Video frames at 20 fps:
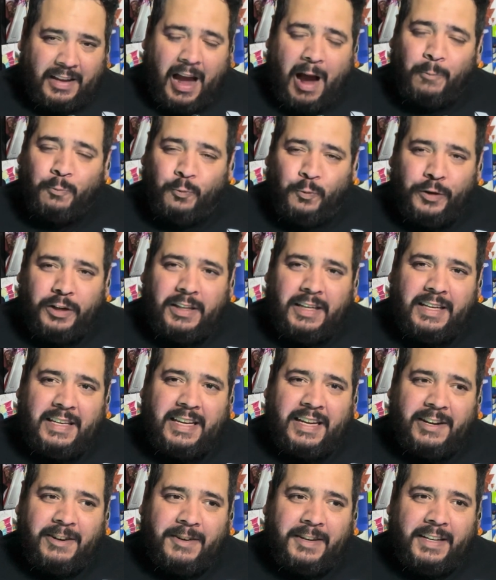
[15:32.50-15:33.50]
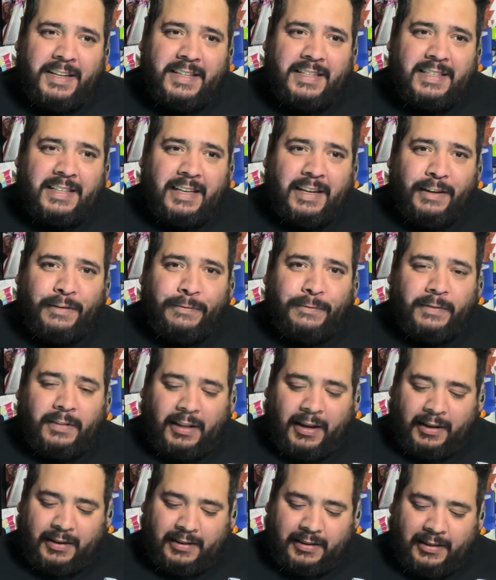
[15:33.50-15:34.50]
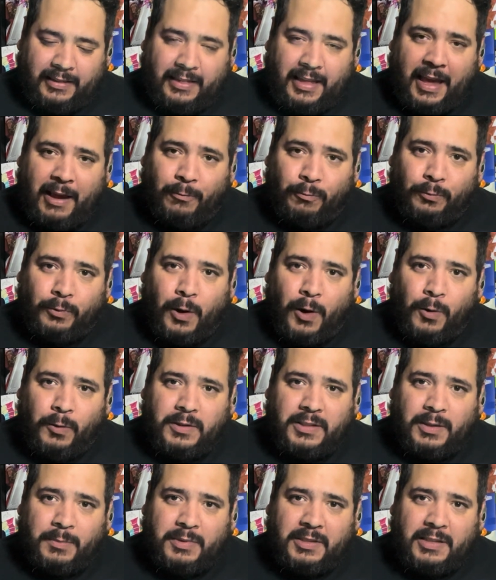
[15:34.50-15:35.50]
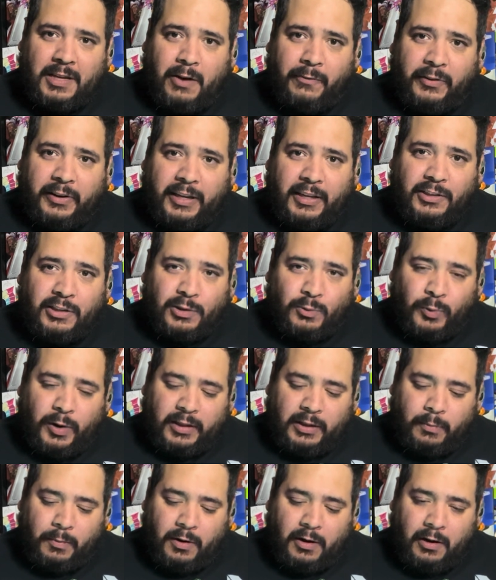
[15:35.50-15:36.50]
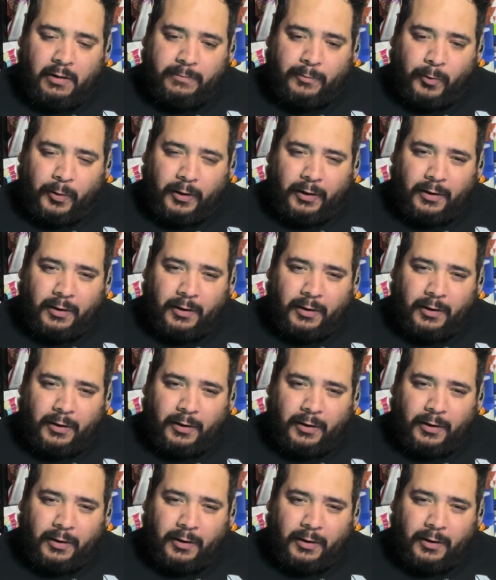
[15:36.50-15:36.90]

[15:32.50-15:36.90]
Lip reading: I'm really curious if like they wrote some stuff and he just read them off,